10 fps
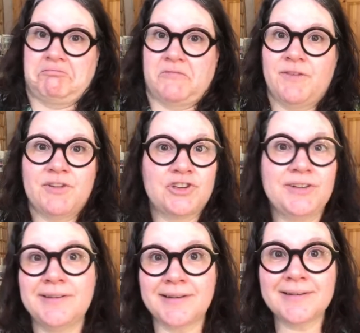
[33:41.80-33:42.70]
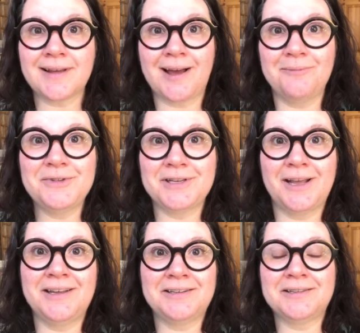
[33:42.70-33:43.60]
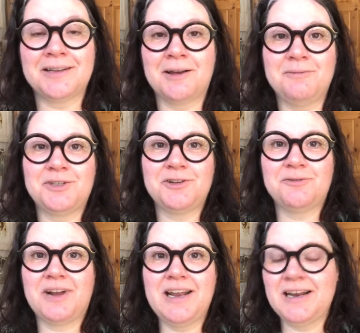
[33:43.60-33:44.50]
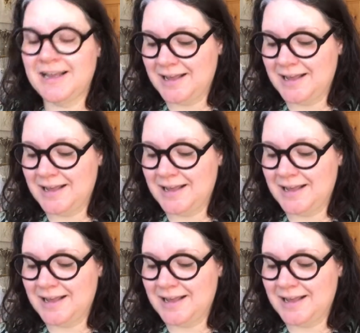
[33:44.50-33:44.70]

If it just doesn't come to you, it doesn't come to you, right?